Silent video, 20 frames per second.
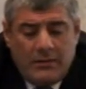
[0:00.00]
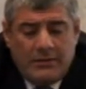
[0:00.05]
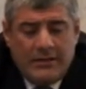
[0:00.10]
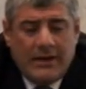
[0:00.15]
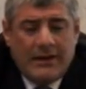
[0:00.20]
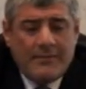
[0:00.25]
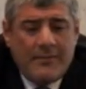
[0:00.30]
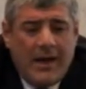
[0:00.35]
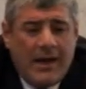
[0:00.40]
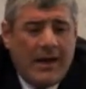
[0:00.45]

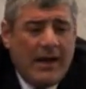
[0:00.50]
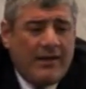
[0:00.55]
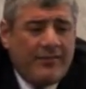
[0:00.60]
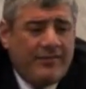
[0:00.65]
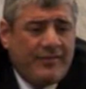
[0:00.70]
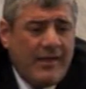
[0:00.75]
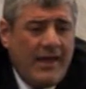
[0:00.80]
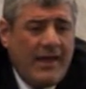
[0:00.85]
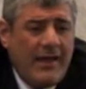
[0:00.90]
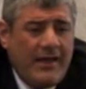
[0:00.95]
the Gemara
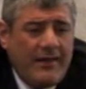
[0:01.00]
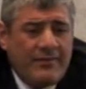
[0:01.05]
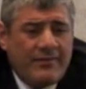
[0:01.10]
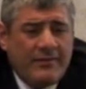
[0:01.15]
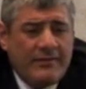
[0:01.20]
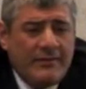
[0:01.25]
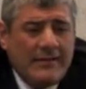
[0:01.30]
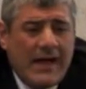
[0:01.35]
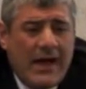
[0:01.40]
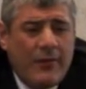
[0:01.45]

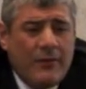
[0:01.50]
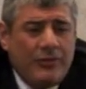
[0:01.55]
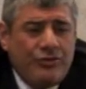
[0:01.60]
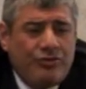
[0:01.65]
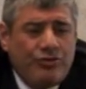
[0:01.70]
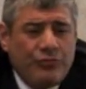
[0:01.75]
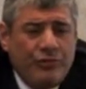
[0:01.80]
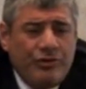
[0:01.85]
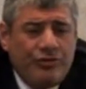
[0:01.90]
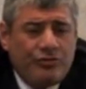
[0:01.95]
says, now a
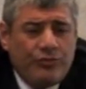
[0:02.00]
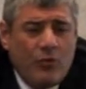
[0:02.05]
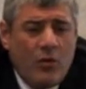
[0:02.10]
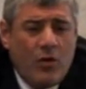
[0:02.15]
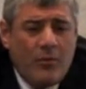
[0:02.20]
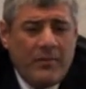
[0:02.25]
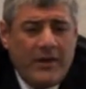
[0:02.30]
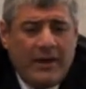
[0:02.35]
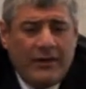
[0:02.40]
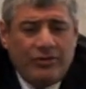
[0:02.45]
Jewish
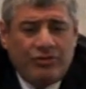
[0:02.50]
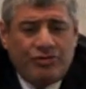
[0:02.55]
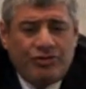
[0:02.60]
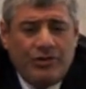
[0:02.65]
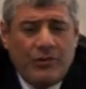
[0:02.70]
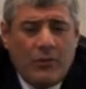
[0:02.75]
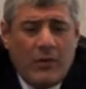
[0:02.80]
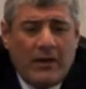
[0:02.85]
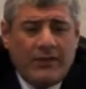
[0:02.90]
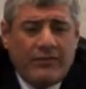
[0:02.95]
woman,
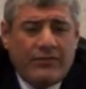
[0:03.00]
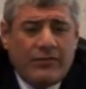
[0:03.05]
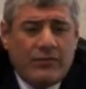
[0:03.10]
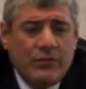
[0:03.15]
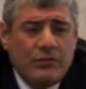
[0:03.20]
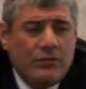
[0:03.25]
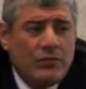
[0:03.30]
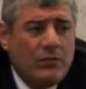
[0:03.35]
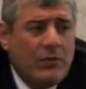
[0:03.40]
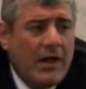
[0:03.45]
she wants
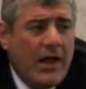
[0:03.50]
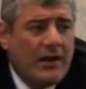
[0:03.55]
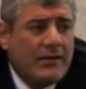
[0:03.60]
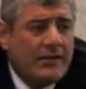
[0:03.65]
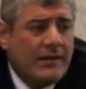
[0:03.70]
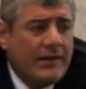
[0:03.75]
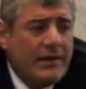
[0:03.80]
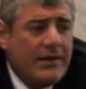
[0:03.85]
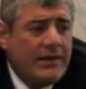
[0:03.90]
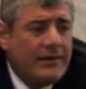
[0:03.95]
to do
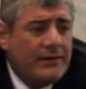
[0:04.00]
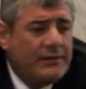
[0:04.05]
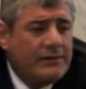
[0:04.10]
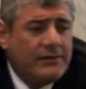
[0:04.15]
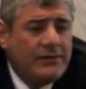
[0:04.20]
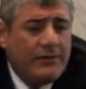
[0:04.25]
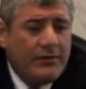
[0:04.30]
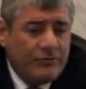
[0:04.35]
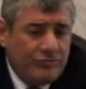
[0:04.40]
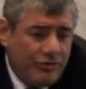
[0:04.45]
laundry.
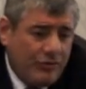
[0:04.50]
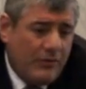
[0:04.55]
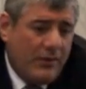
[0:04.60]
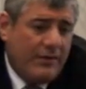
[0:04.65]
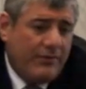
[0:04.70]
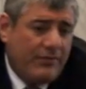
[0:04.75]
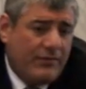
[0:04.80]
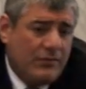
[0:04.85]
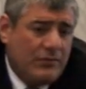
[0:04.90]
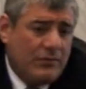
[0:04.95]
She
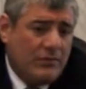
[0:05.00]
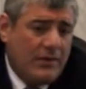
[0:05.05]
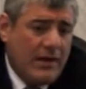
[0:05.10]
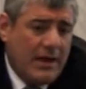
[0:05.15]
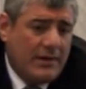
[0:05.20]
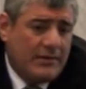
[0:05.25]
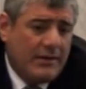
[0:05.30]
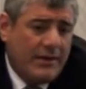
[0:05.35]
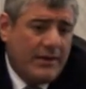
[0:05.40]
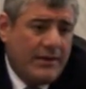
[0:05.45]
wants to do
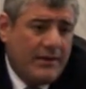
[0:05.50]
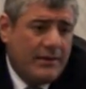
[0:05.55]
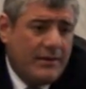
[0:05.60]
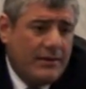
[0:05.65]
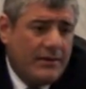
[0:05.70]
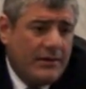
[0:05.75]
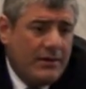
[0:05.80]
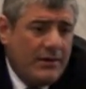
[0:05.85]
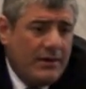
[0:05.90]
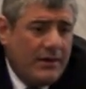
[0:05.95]
laundry.
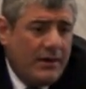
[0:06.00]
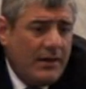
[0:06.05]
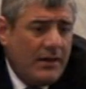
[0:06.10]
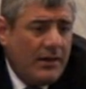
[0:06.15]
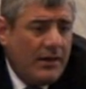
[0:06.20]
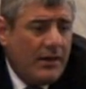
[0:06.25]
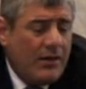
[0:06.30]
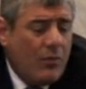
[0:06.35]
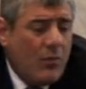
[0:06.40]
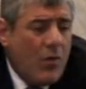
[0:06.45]

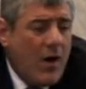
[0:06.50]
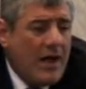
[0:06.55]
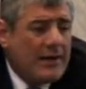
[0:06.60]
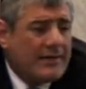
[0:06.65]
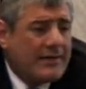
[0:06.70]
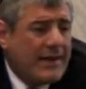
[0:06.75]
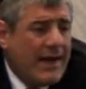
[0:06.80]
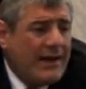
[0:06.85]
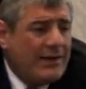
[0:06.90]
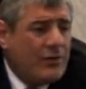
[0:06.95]

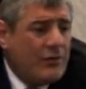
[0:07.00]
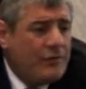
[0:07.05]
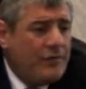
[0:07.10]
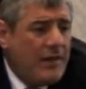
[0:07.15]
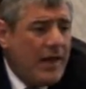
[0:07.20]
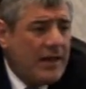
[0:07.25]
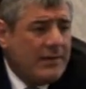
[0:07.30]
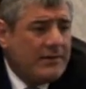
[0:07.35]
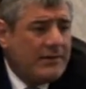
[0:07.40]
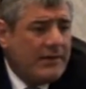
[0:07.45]
What kind of
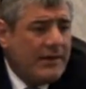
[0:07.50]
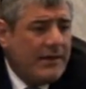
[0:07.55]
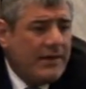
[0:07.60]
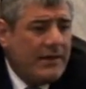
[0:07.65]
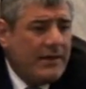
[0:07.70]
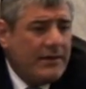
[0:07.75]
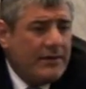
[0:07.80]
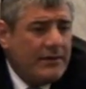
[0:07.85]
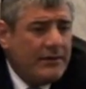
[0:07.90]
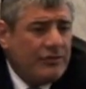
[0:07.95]

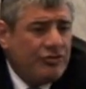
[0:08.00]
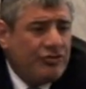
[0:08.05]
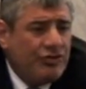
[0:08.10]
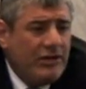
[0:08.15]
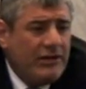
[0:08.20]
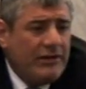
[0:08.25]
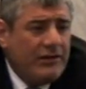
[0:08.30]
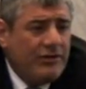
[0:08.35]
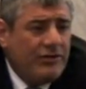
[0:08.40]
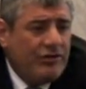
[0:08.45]
laundry
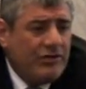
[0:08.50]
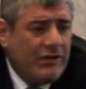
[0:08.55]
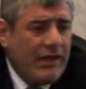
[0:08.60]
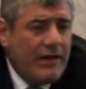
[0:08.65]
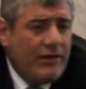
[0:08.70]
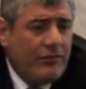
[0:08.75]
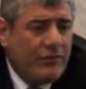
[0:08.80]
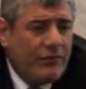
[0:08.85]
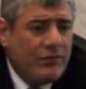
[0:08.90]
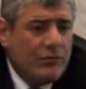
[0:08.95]
she,
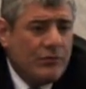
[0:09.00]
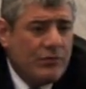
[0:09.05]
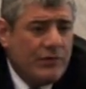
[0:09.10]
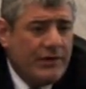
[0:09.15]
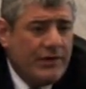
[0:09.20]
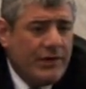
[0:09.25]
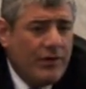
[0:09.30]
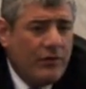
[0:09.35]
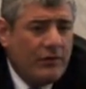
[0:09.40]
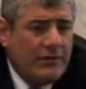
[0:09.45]
they used to do
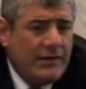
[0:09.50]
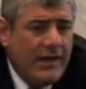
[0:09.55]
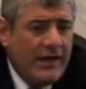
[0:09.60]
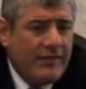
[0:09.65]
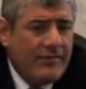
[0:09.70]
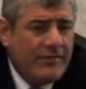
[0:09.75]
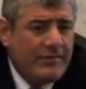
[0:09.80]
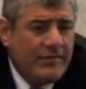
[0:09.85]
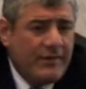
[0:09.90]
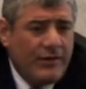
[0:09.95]
in the old
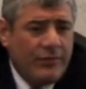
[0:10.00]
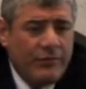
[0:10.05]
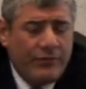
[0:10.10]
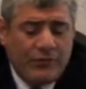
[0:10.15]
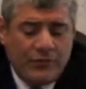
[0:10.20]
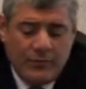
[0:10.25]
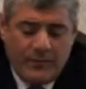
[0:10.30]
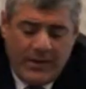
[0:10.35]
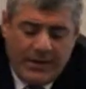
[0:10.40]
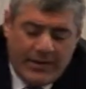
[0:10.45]
days? They
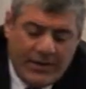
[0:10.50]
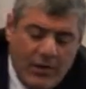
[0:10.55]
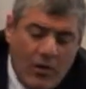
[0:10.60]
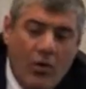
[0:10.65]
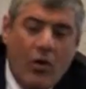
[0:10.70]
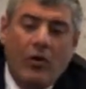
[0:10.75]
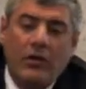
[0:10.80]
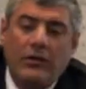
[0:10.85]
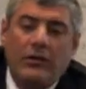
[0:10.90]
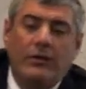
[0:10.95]
used to make a
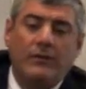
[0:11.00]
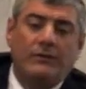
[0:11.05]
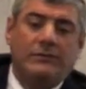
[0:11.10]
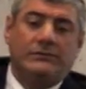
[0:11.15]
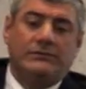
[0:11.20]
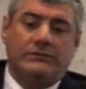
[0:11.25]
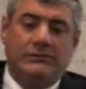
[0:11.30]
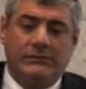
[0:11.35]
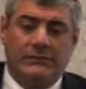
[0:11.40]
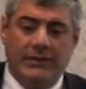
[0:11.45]
hole
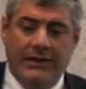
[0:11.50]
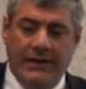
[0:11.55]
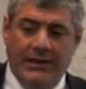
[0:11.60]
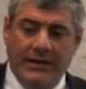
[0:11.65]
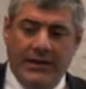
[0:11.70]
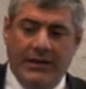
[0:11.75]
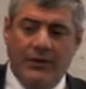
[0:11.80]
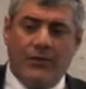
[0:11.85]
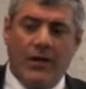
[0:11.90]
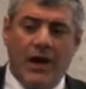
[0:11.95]

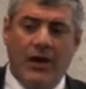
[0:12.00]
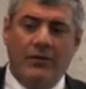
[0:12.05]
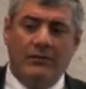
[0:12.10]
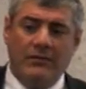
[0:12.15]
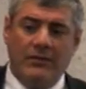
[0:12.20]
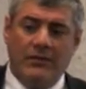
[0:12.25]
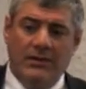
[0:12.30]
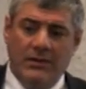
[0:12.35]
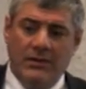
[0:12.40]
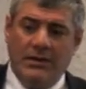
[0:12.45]
in the
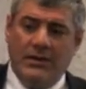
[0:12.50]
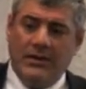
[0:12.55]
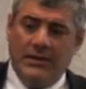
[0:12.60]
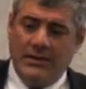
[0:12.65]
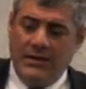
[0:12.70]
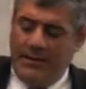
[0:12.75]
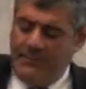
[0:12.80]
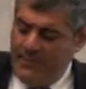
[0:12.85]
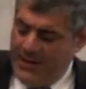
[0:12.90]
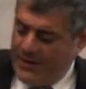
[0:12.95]
ground.
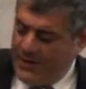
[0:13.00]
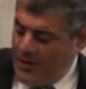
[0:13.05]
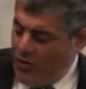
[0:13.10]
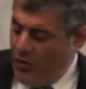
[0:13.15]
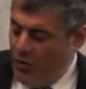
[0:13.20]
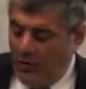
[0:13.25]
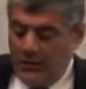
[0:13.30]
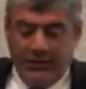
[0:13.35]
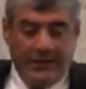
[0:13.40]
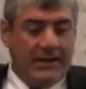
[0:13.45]
They make a
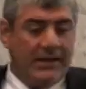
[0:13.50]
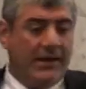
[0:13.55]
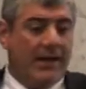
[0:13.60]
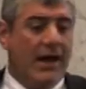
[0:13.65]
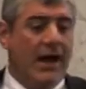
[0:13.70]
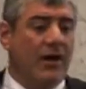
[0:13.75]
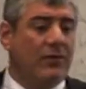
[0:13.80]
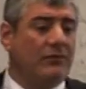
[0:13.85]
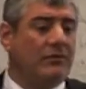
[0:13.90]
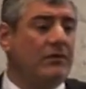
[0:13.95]
hole in the
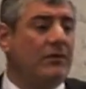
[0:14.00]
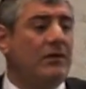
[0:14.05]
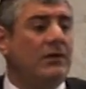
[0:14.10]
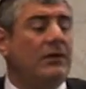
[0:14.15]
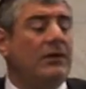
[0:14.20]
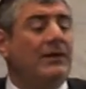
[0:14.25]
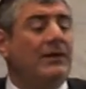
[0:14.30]
ground,